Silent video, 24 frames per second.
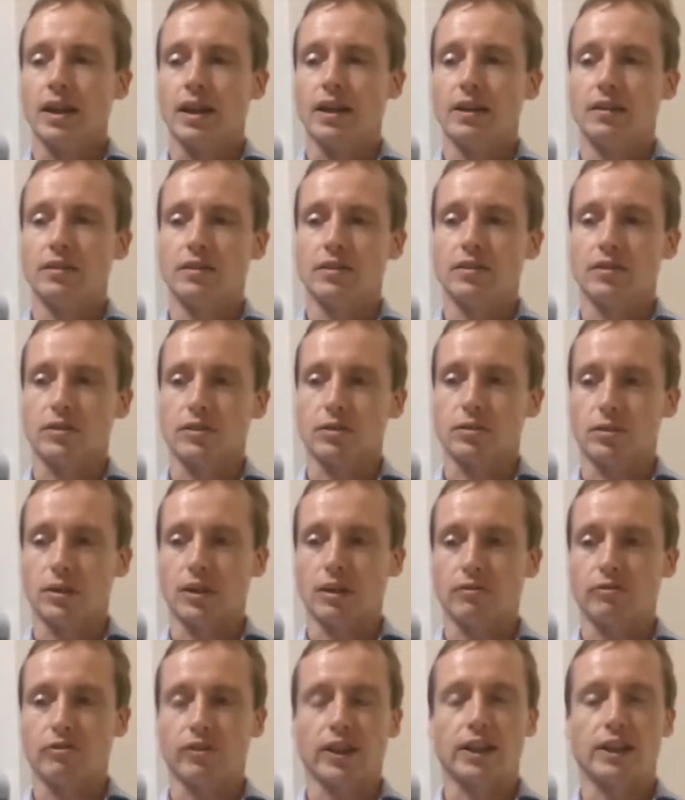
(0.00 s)
and so
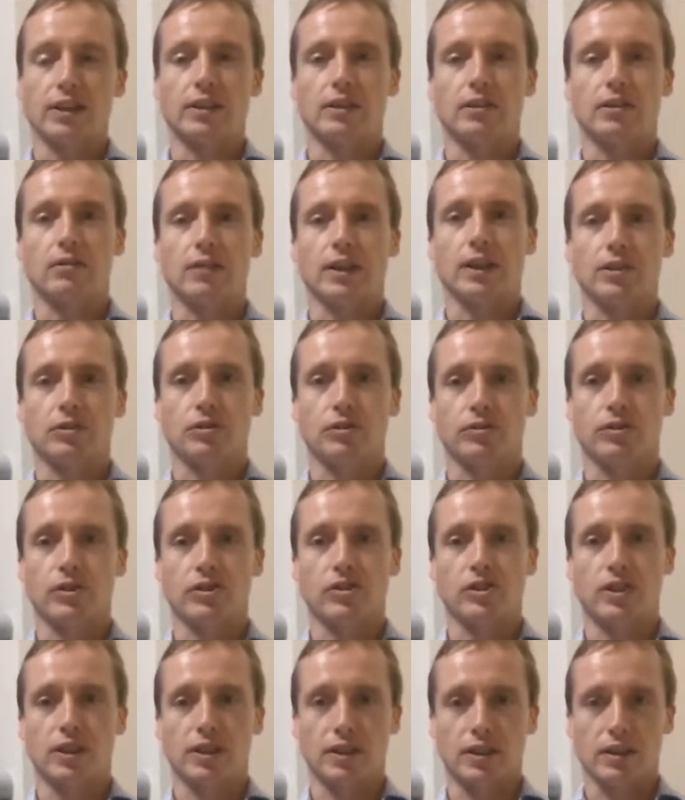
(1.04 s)
I finally got around to
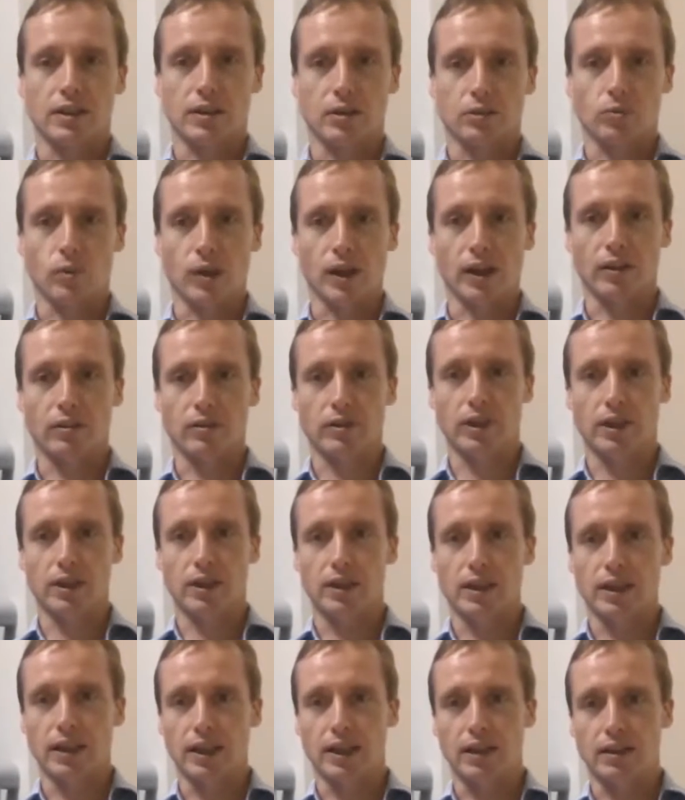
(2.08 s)
visiting their
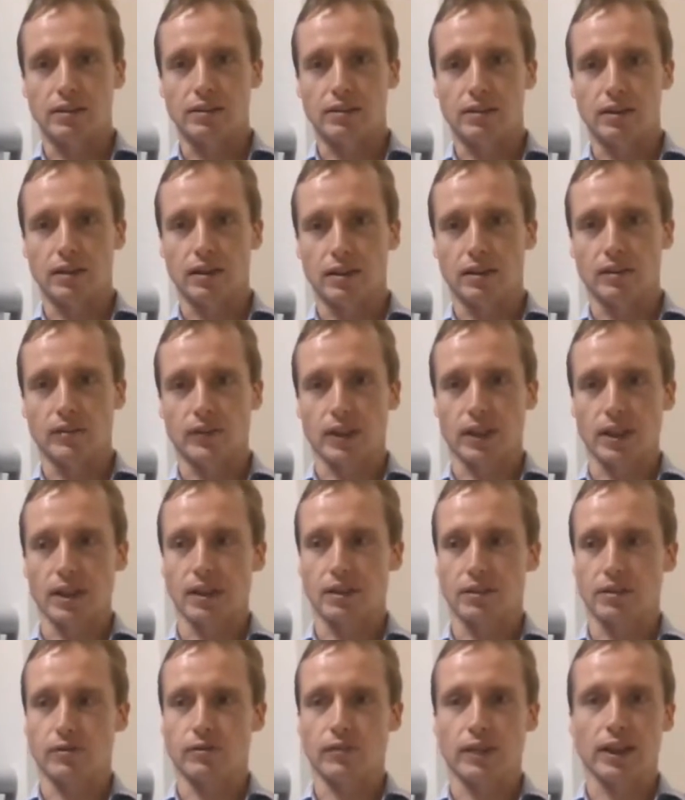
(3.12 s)
winery in the
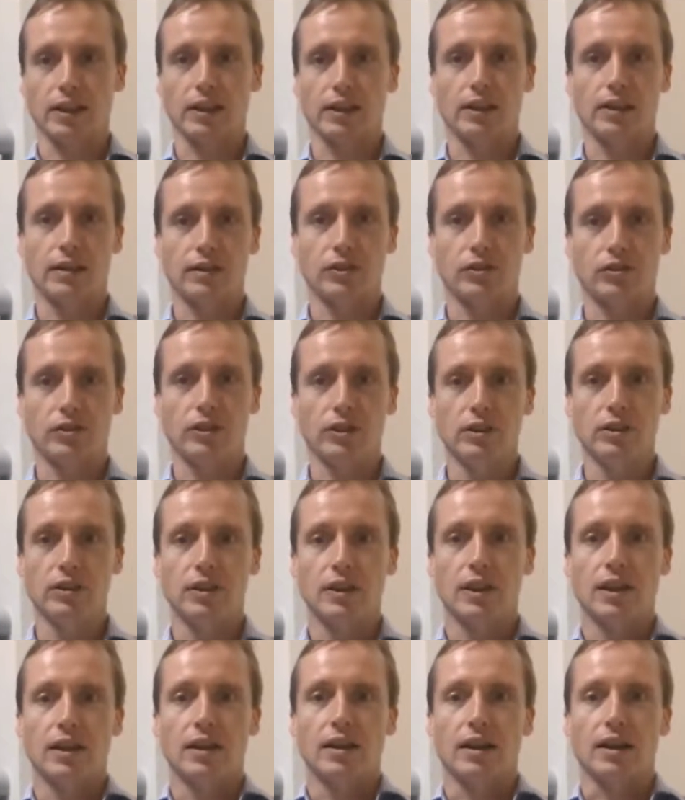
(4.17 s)
Hunter Valley this year.
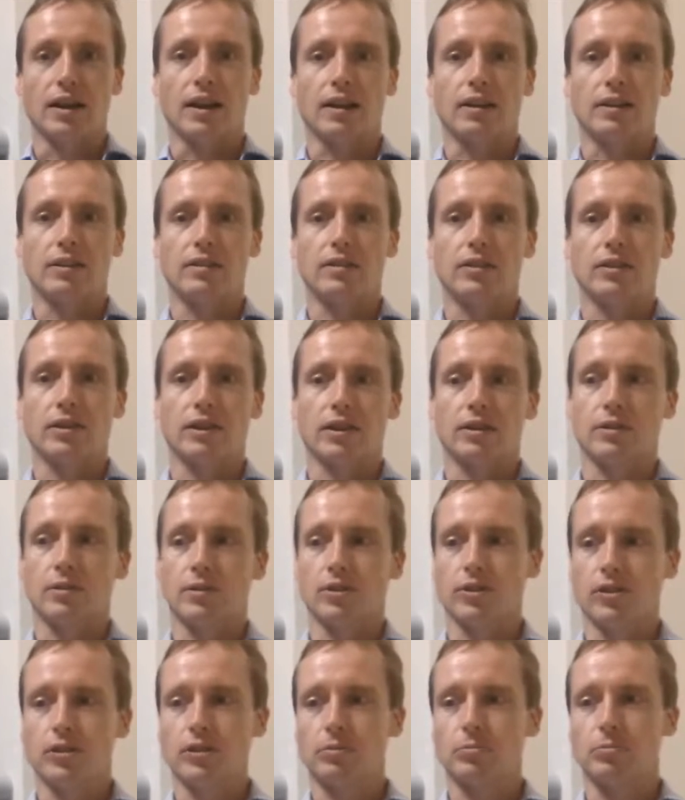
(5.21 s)
And I
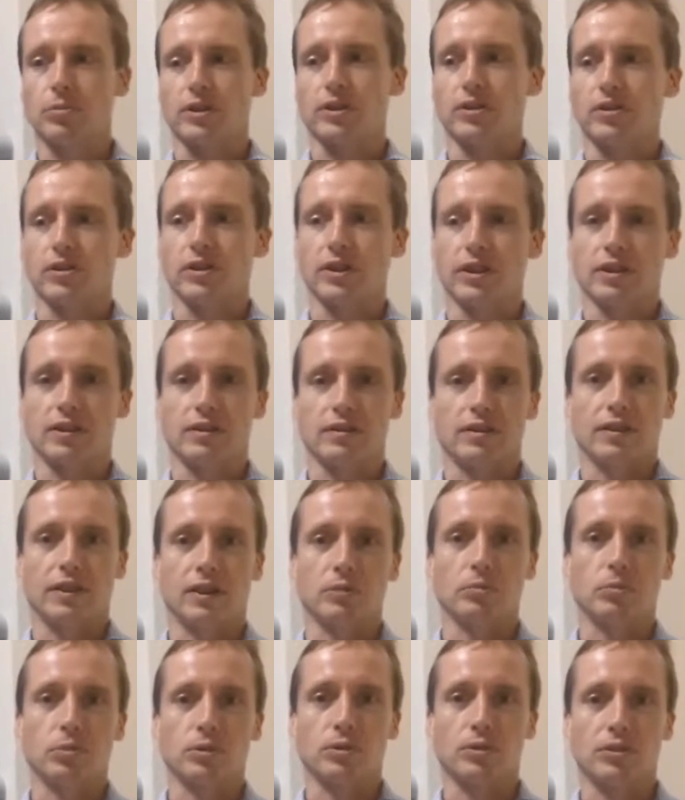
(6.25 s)
was so impressed that
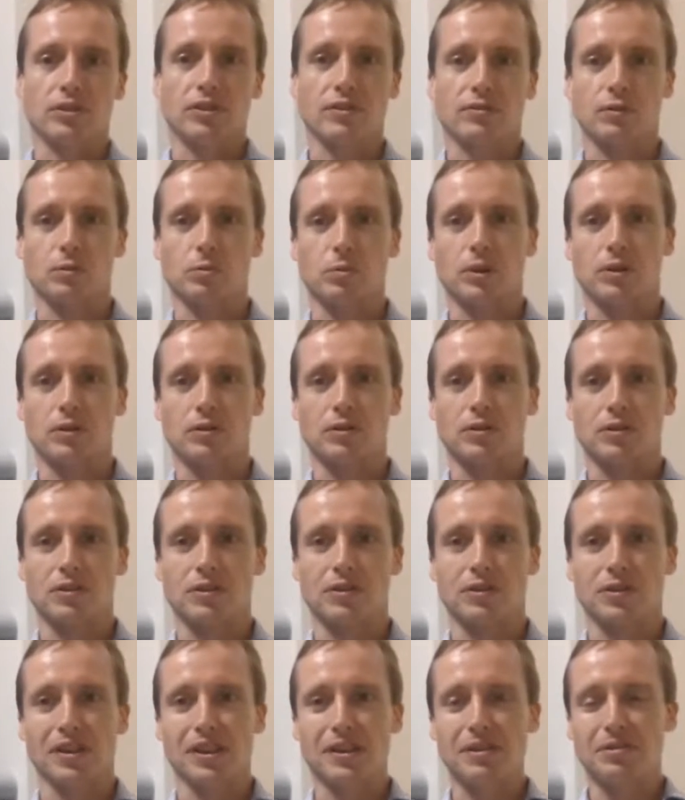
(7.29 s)
I bought several bottles
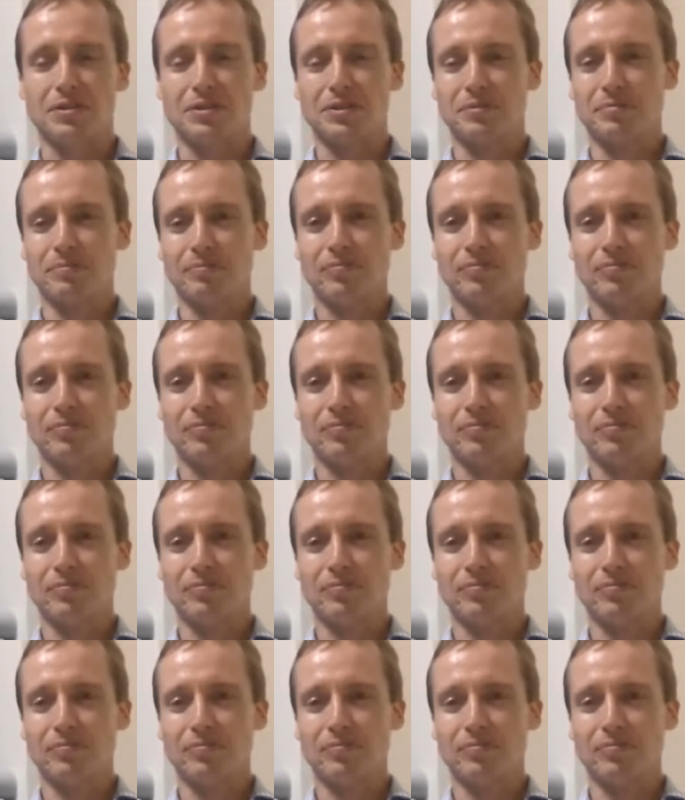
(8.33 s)
of stuff,